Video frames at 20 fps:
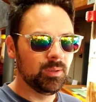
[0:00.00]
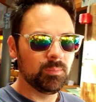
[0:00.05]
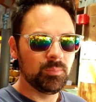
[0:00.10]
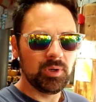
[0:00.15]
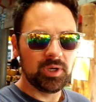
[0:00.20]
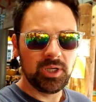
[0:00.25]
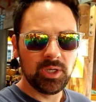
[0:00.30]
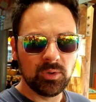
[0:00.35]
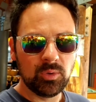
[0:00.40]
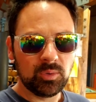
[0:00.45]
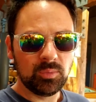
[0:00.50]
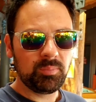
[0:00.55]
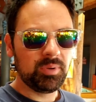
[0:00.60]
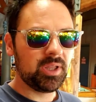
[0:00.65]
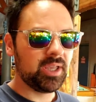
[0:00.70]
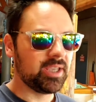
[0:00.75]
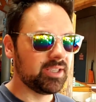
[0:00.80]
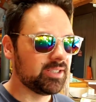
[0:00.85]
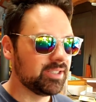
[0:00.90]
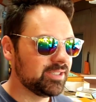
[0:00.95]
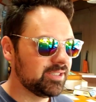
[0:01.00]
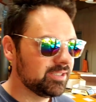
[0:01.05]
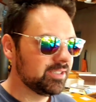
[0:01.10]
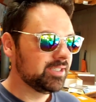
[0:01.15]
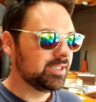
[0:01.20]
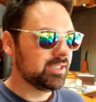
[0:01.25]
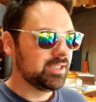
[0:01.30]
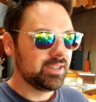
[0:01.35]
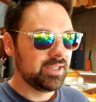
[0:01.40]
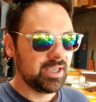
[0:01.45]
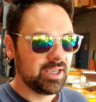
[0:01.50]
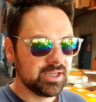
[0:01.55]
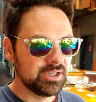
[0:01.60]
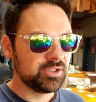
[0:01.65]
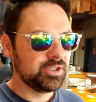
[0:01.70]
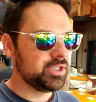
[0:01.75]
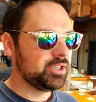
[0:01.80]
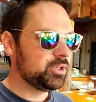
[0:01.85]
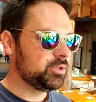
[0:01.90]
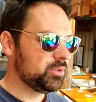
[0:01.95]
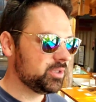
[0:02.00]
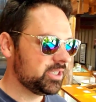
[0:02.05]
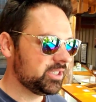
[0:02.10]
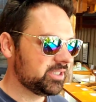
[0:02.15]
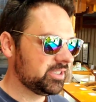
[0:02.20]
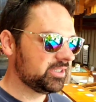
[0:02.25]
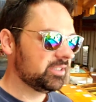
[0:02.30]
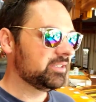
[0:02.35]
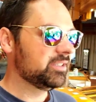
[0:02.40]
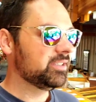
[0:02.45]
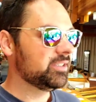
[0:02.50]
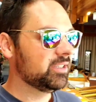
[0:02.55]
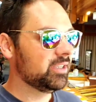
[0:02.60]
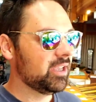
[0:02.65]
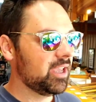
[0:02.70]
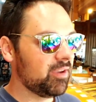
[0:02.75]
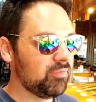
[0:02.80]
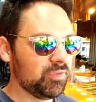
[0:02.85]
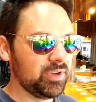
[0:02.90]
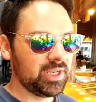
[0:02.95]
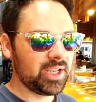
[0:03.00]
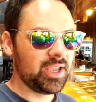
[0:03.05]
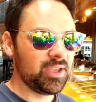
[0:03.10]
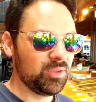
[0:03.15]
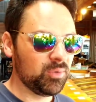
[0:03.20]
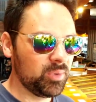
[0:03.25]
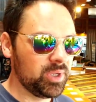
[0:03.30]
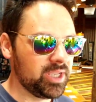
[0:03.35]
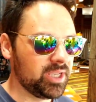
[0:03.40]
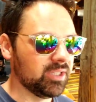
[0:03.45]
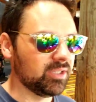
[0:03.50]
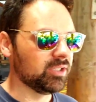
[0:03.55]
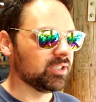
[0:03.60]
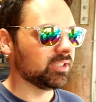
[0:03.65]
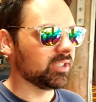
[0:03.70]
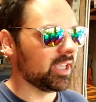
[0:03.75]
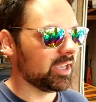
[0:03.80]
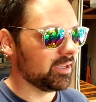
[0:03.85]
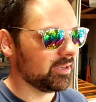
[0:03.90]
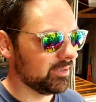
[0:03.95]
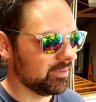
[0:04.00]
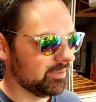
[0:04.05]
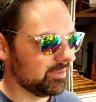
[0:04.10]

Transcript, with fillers: Pretty cool place. They actually do this every day of the week, looks like.